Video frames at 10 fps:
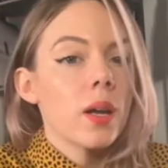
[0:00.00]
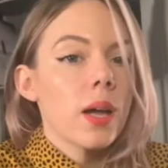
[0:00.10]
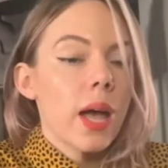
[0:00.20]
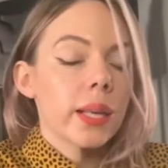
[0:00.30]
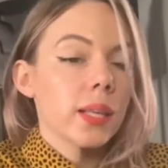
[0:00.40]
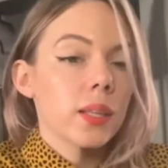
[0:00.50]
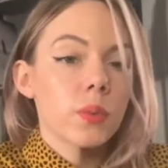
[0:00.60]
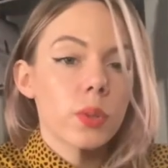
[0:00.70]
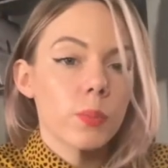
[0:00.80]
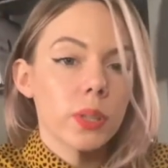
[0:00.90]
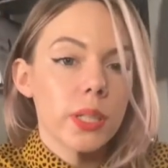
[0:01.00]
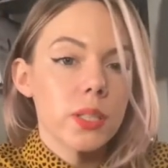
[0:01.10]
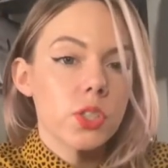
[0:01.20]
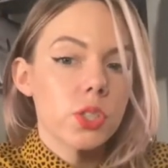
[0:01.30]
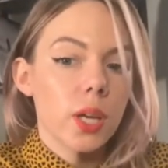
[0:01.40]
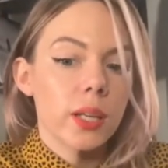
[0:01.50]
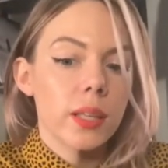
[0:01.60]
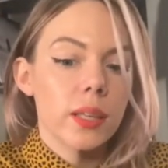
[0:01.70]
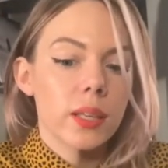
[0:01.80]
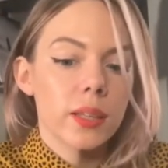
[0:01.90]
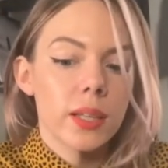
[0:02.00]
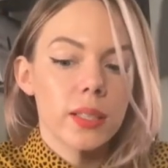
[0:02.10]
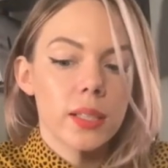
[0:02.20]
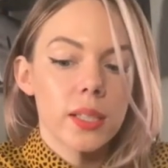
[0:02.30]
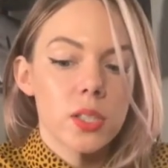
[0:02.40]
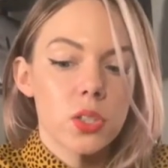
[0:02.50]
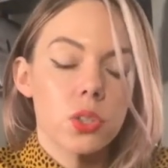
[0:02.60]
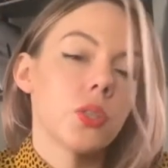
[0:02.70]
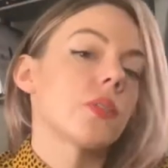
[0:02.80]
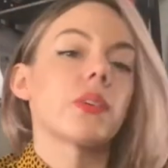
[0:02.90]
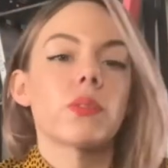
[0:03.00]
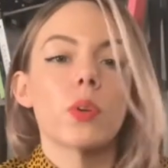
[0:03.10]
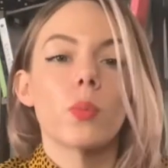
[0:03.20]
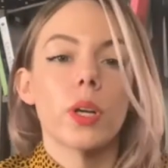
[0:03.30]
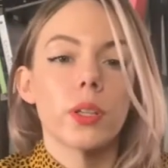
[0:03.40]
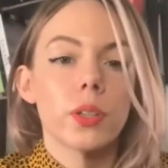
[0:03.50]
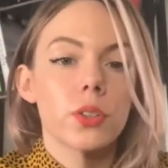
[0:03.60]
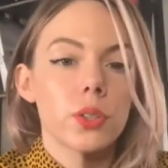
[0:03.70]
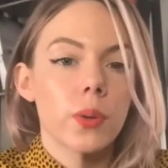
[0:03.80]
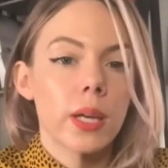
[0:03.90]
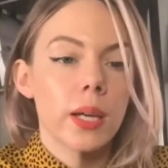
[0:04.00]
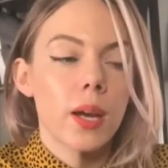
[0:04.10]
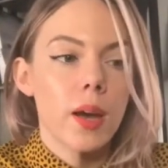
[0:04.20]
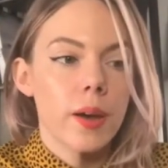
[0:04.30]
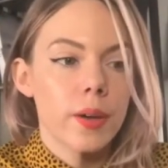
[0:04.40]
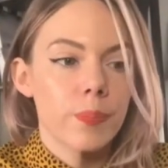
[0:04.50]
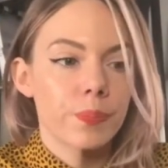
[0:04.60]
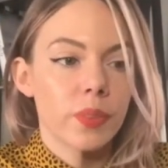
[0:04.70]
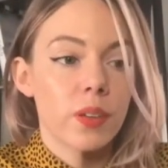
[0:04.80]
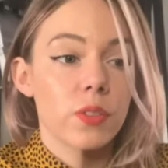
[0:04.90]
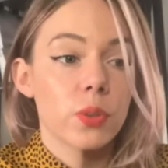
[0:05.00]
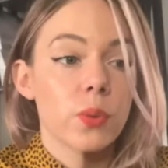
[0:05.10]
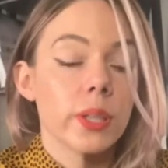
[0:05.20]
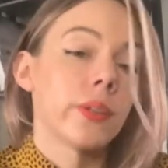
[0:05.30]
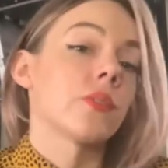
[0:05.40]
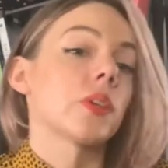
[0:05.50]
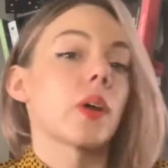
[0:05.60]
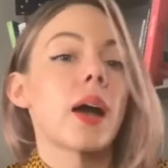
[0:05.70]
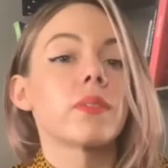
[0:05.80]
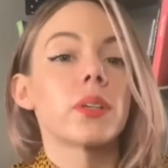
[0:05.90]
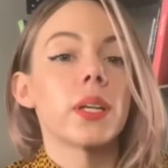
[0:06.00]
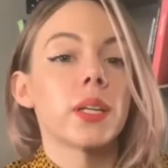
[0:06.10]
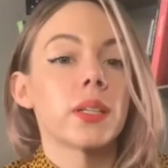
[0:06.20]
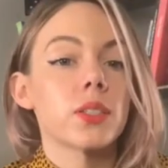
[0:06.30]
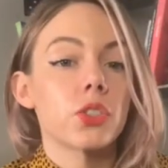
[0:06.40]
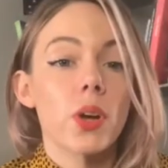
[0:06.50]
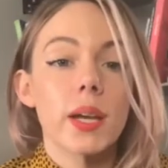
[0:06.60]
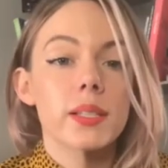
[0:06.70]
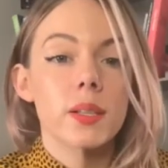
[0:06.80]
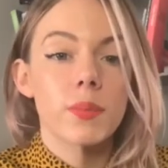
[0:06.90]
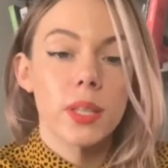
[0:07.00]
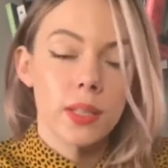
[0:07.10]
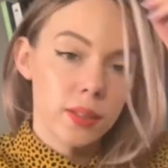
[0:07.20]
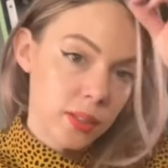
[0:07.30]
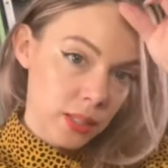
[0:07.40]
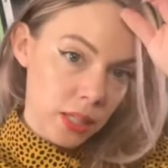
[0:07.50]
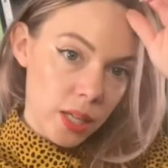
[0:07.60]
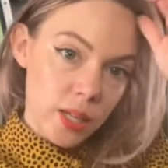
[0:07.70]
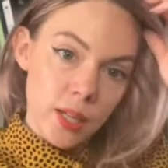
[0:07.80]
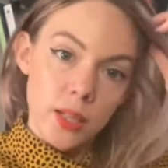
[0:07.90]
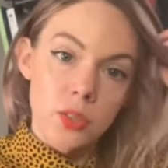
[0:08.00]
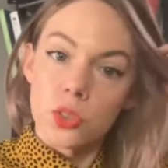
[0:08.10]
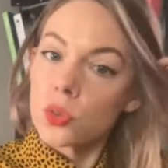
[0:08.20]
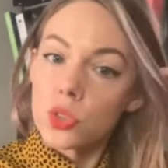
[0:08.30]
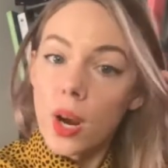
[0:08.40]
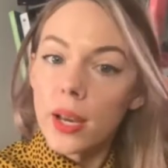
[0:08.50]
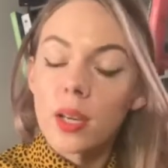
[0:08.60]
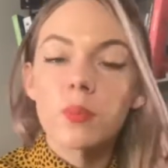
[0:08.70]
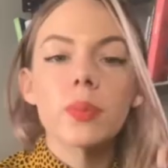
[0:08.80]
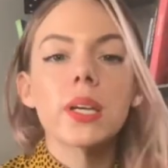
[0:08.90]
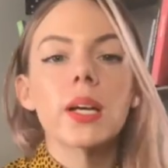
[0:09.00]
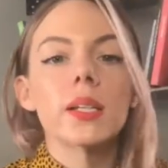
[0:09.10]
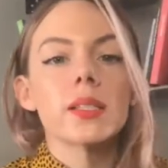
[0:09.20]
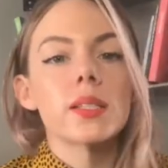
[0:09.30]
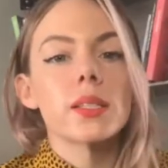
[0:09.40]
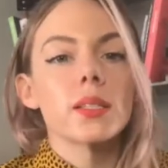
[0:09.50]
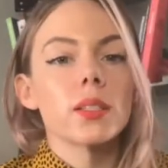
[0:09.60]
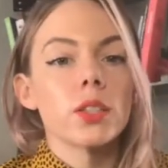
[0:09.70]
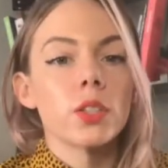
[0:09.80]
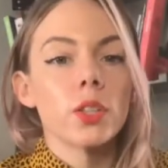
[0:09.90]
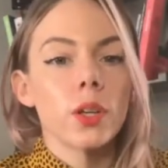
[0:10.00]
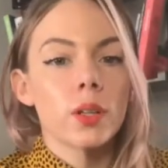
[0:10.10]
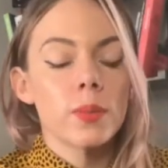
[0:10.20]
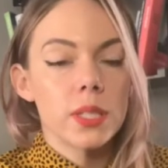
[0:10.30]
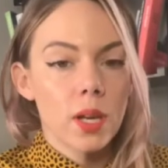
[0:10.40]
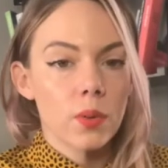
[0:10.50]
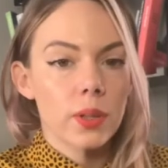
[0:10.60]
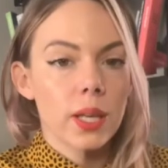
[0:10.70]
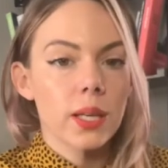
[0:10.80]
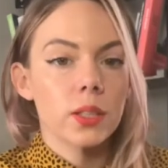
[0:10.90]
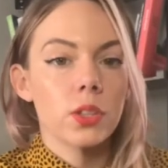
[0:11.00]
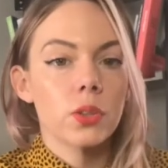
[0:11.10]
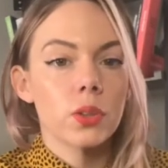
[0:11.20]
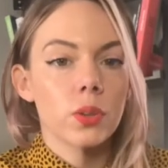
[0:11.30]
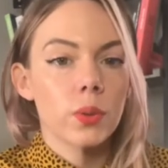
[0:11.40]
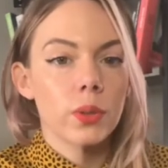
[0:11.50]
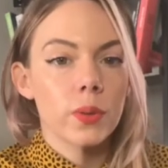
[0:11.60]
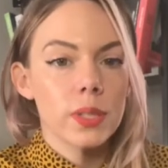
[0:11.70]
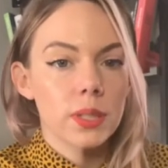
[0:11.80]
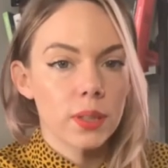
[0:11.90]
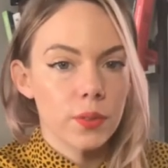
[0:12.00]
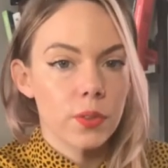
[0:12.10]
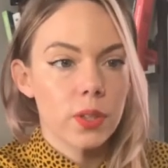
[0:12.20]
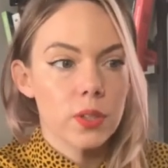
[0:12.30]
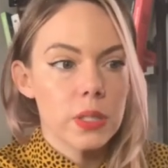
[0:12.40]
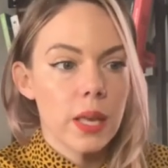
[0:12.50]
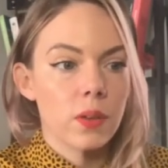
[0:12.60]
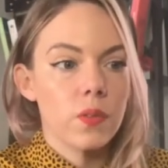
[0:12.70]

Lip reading: anything with bleach, anything that is too different from what you're doing. If you really don't feel confident in trying something, don't try it, because you're going to be stuck with it and you're the one who has to live with yourself